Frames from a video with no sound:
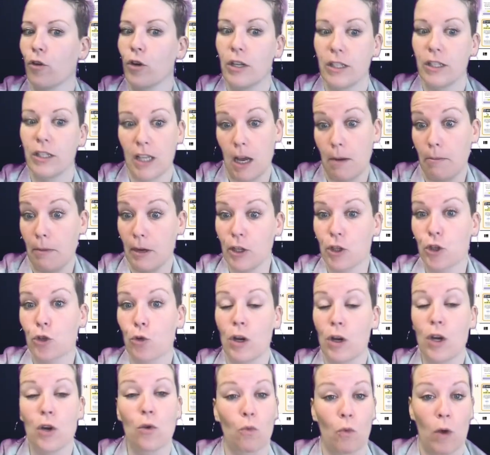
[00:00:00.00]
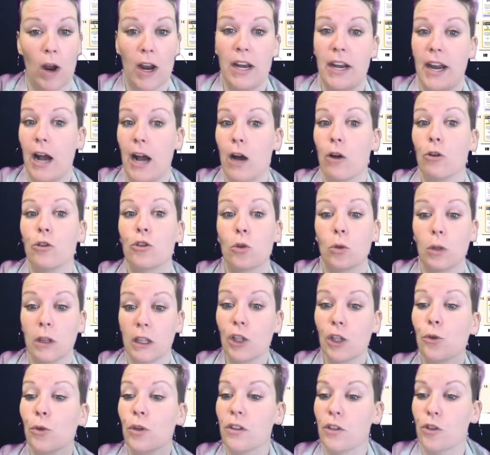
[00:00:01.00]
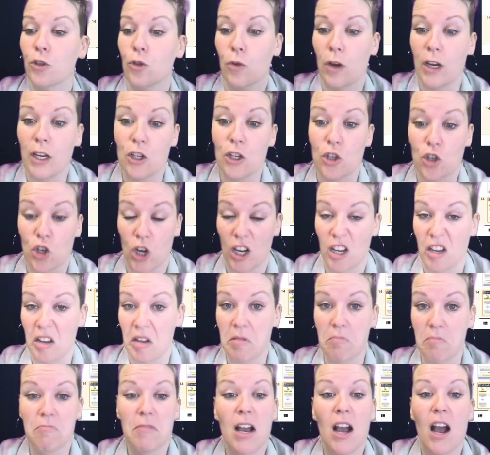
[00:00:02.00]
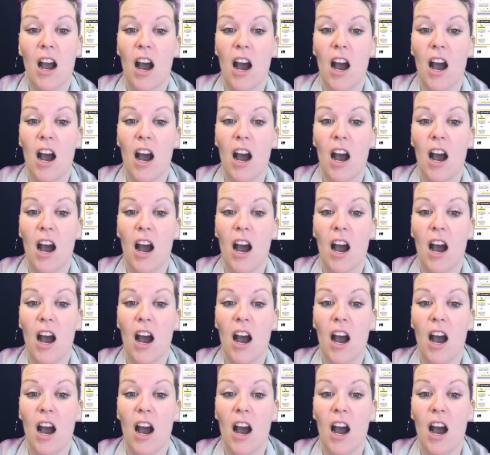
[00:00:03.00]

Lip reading: is on my screen right now. So literally this grade check-in.